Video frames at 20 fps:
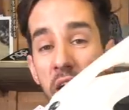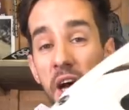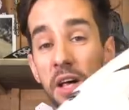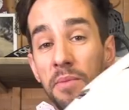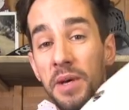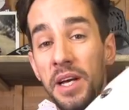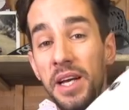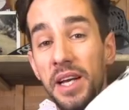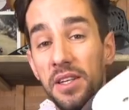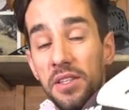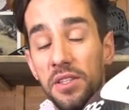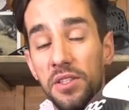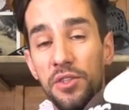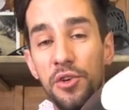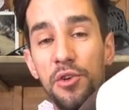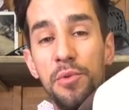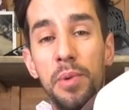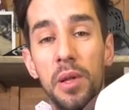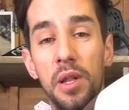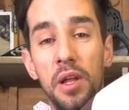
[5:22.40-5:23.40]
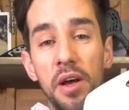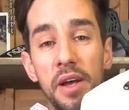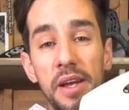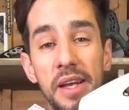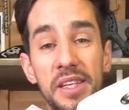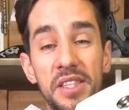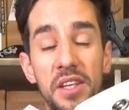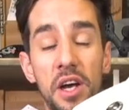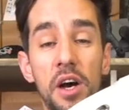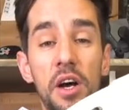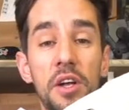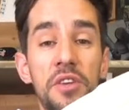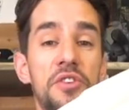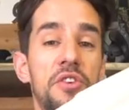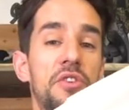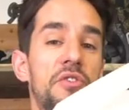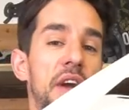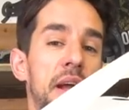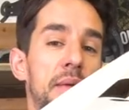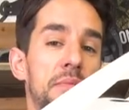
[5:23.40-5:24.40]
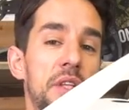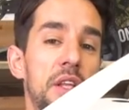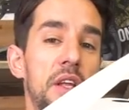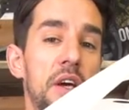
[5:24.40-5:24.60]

helmet is super light. It's 100 grams